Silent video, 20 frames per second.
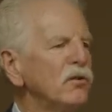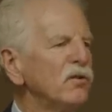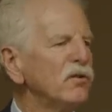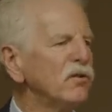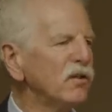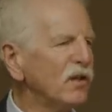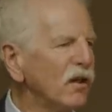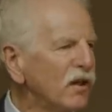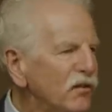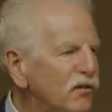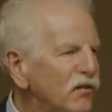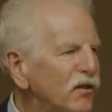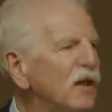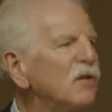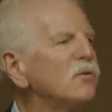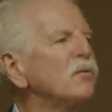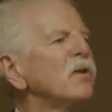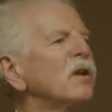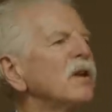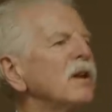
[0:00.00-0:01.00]
is in the
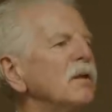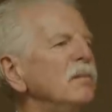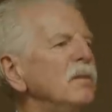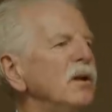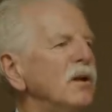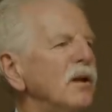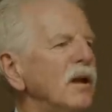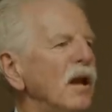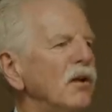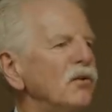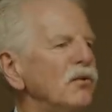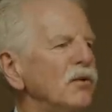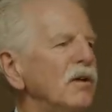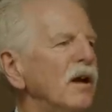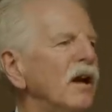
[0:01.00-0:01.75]
center of the communication,